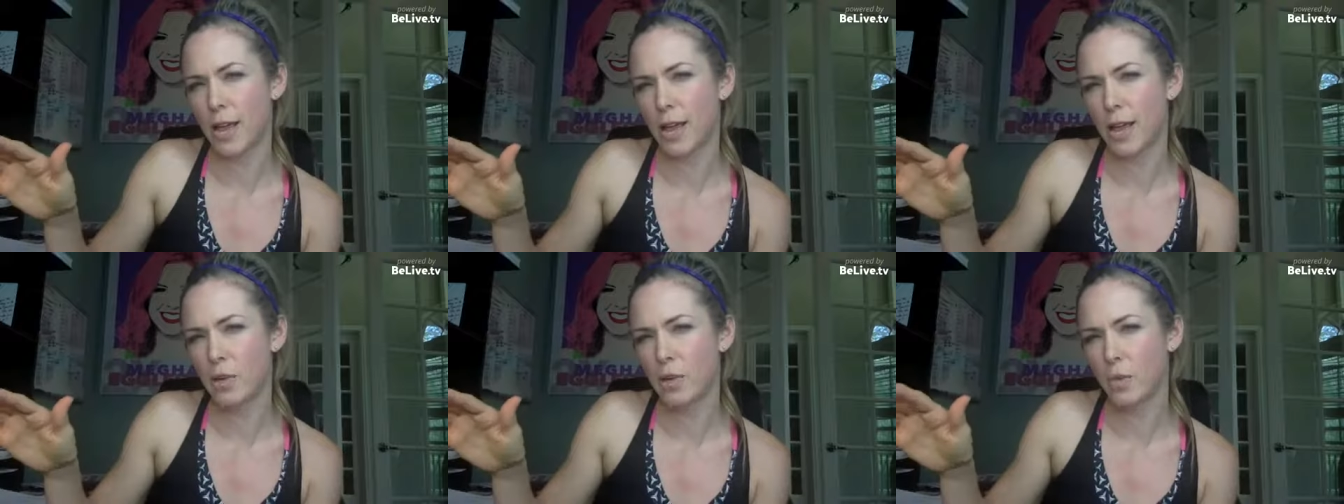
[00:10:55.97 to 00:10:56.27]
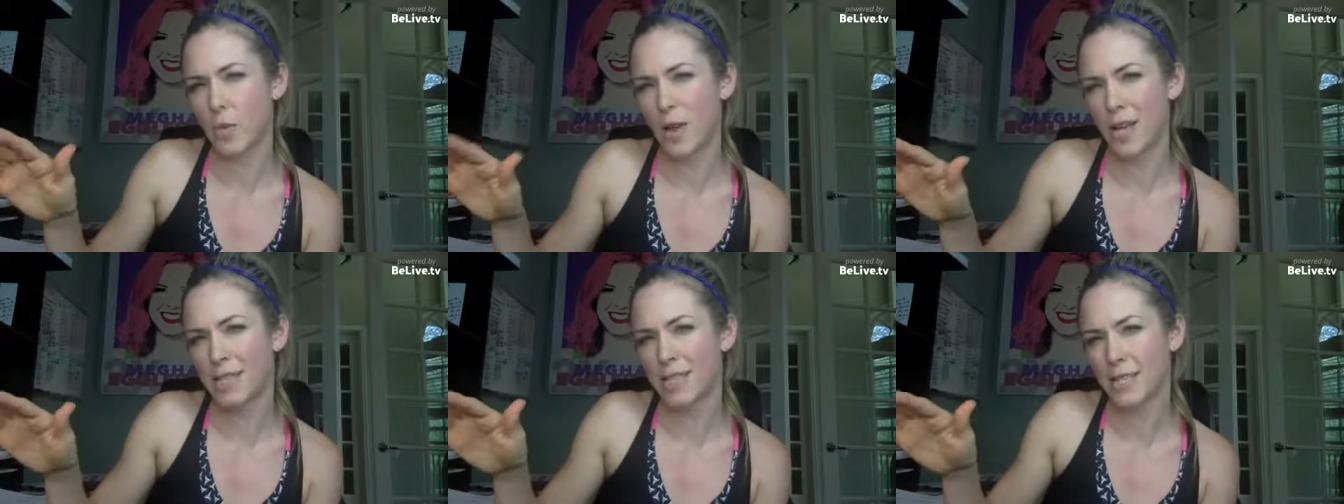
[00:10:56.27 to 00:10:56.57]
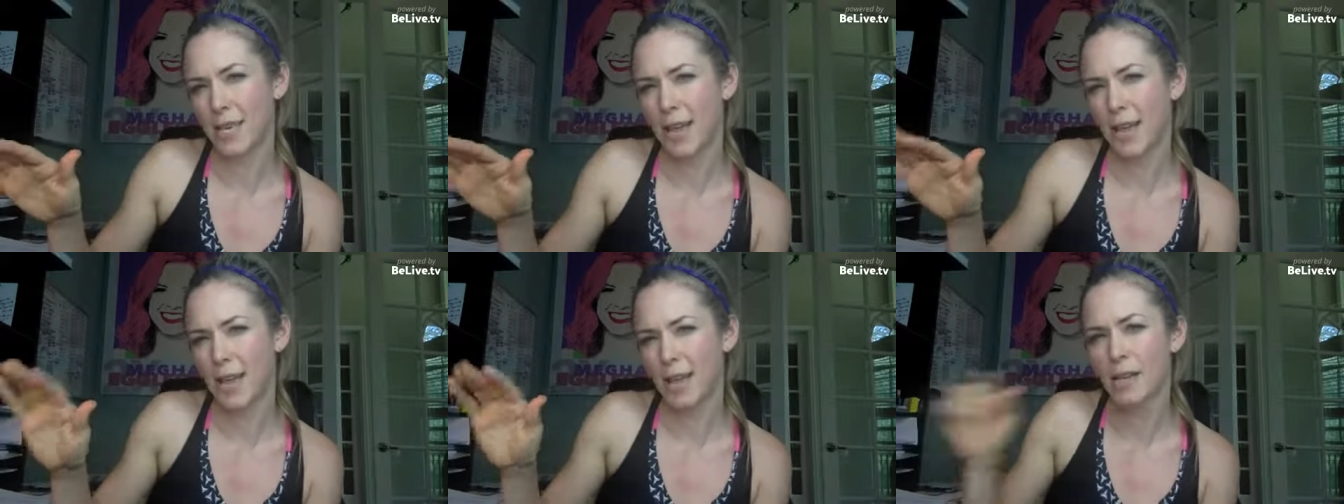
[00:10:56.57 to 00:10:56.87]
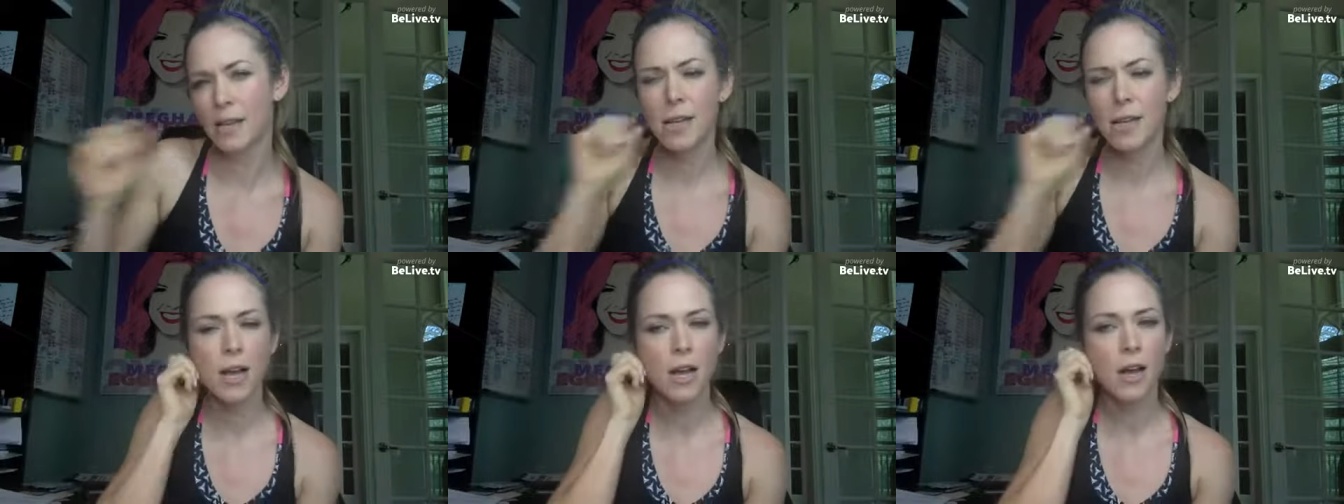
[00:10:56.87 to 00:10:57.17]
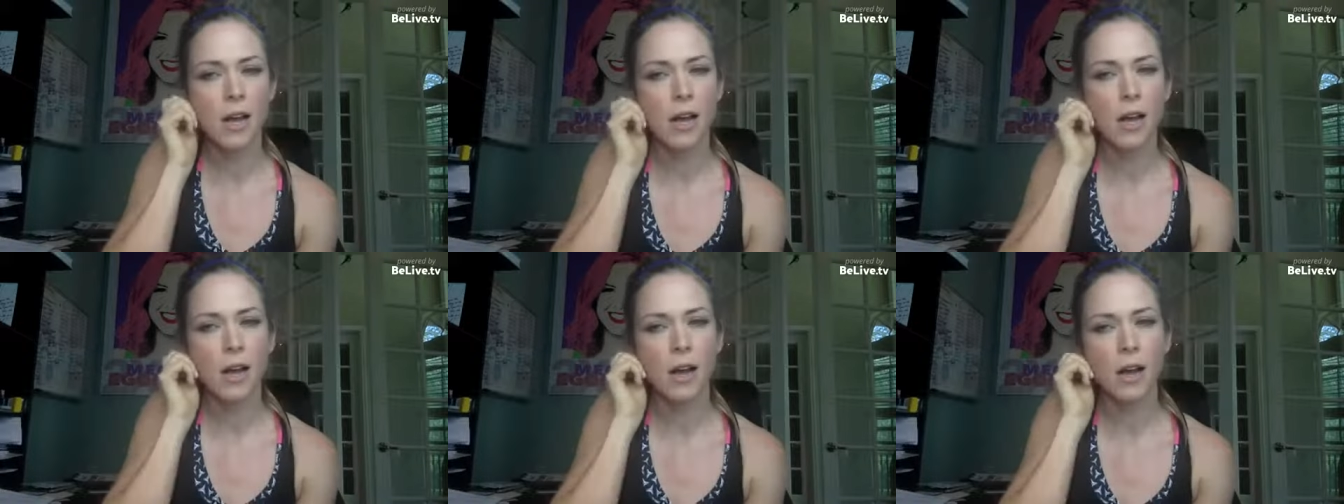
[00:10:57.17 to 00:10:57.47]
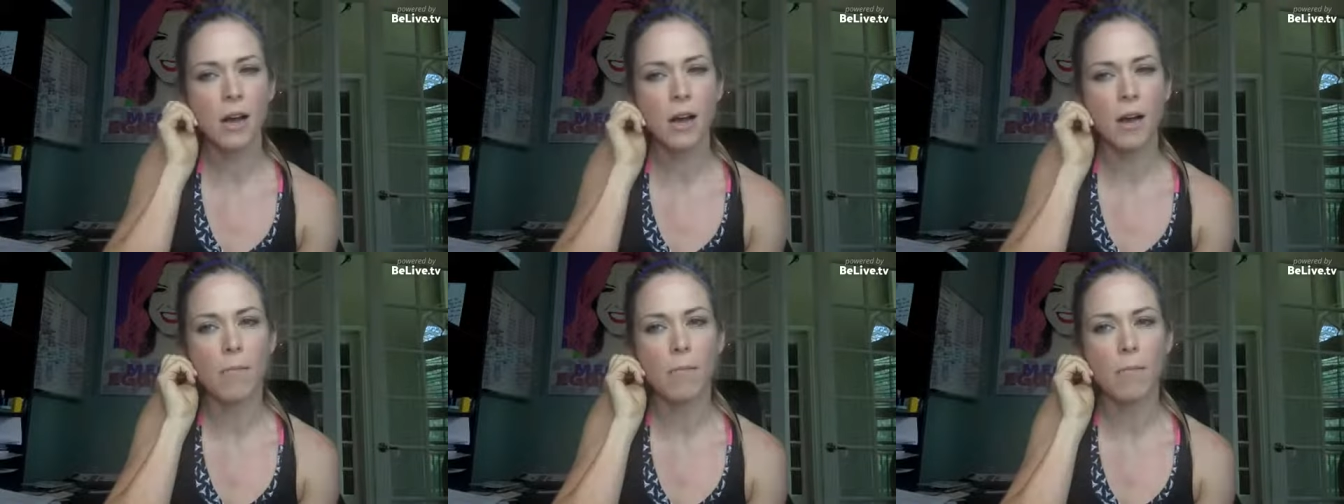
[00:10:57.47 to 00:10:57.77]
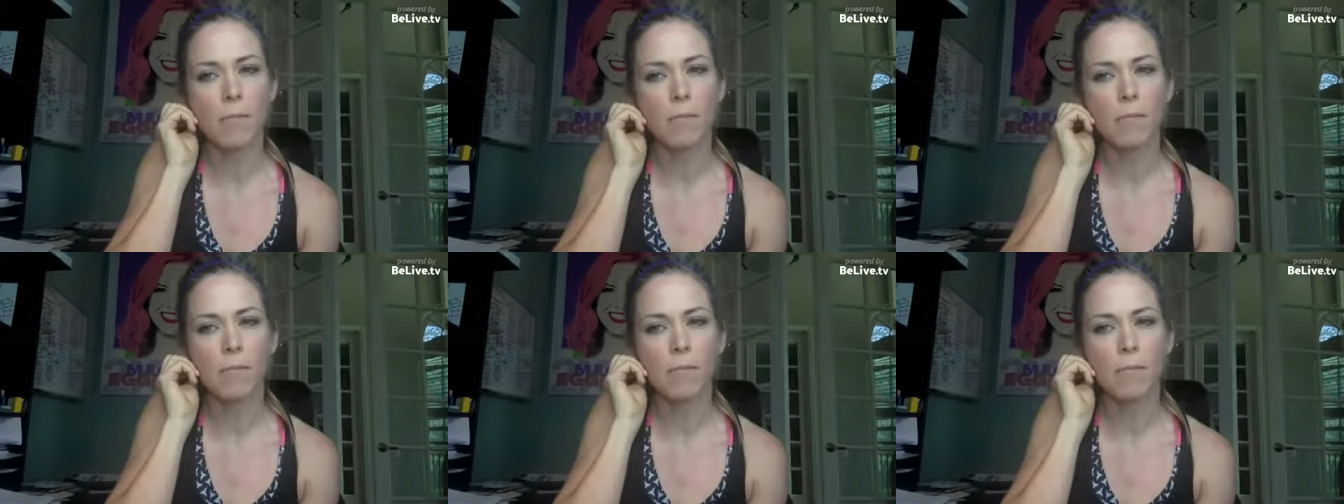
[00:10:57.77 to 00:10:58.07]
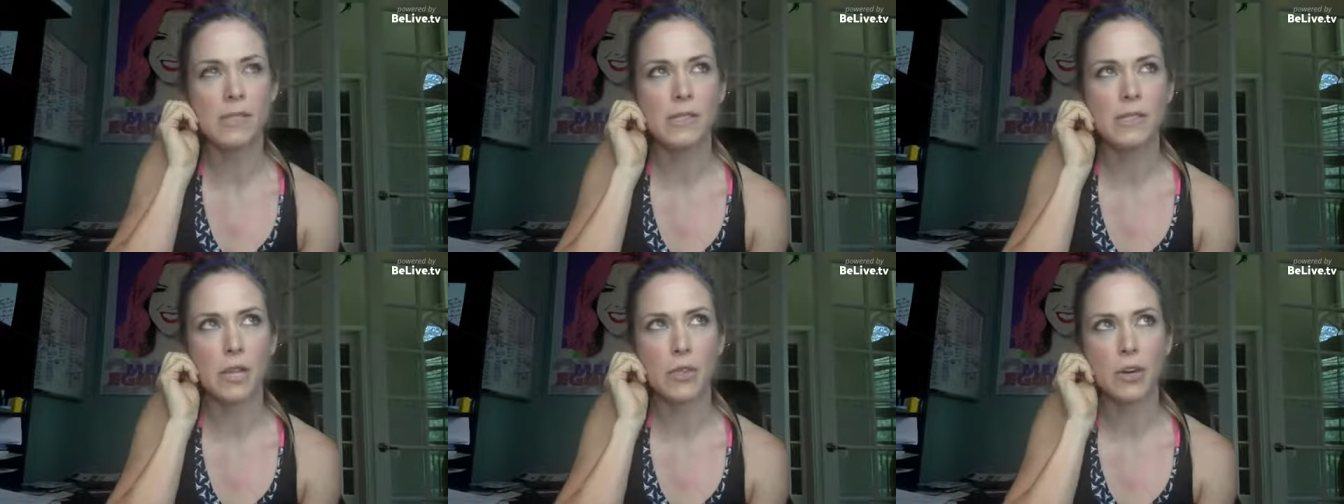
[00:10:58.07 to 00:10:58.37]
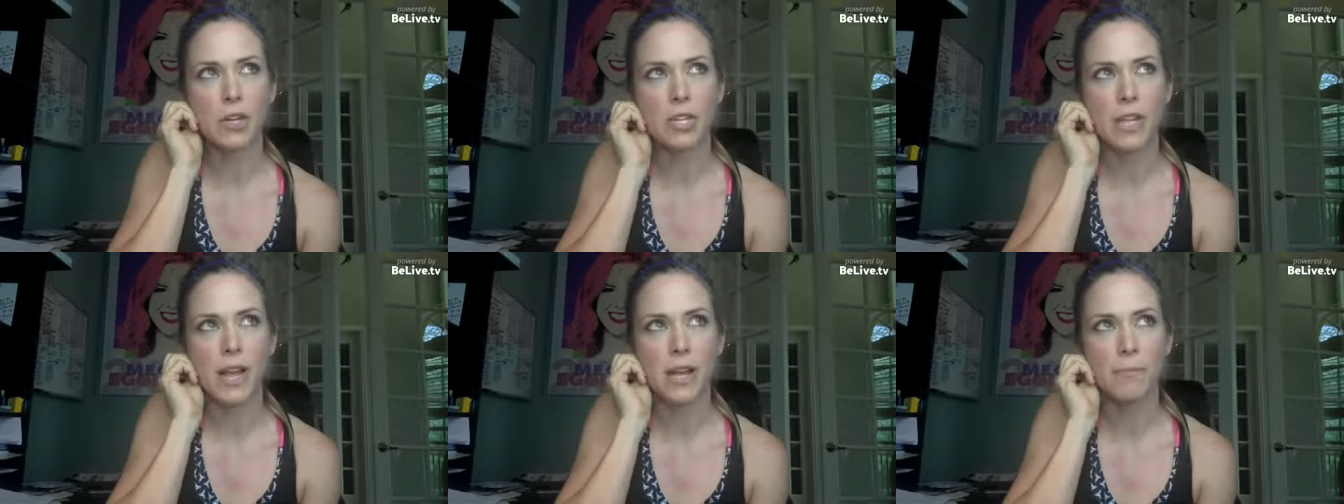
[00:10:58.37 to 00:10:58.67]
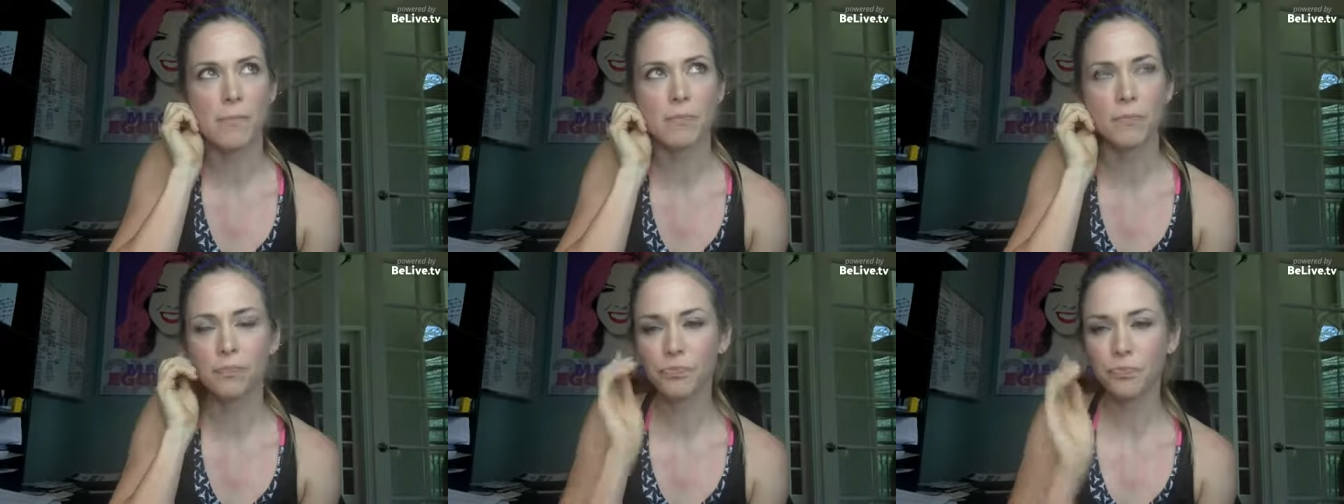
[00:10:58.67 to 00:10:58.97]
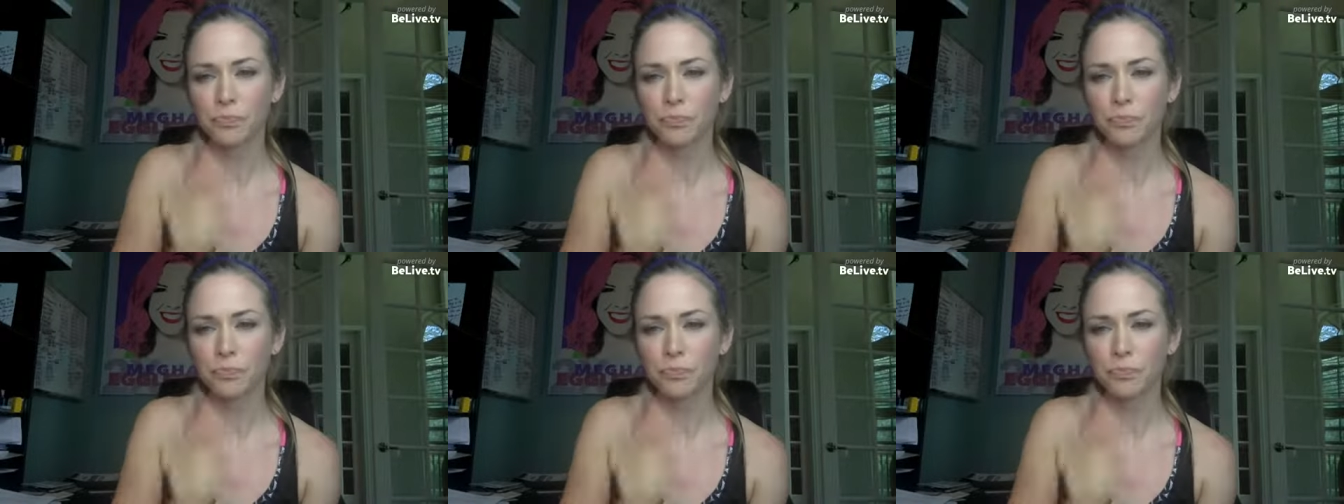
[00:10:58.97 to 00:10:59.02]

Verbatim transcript: and Wednesday, um, maybe Wednesday and Thursday,